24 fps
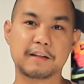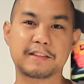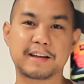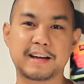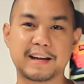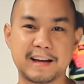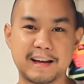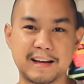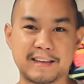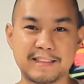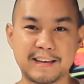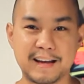
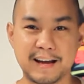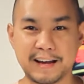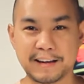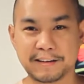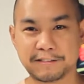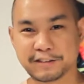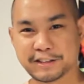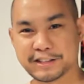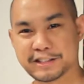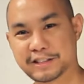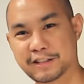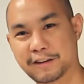in the
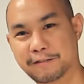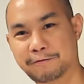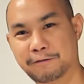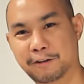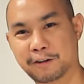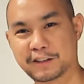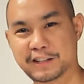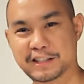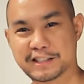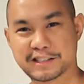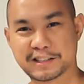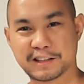interest of
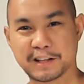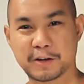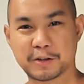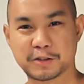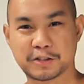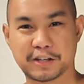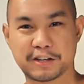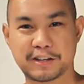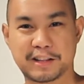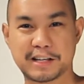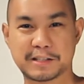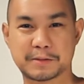full
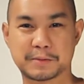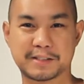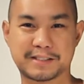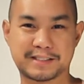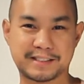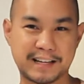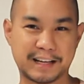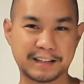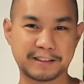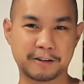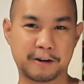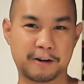disclosure, this was
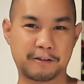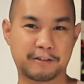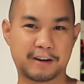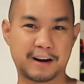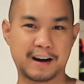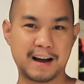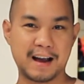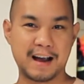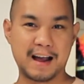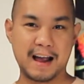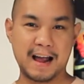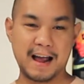sent
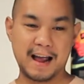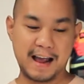over